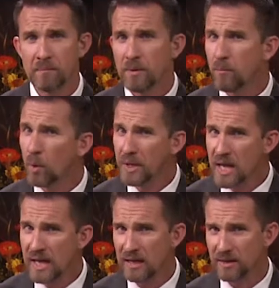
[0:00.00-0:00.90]
But more
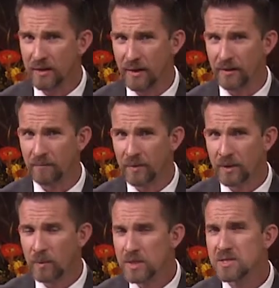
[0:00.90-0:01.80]
than anything,
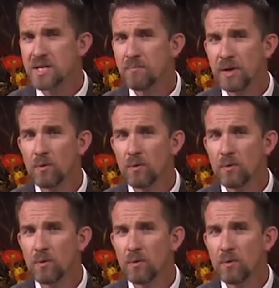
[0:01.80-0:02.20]
we just simply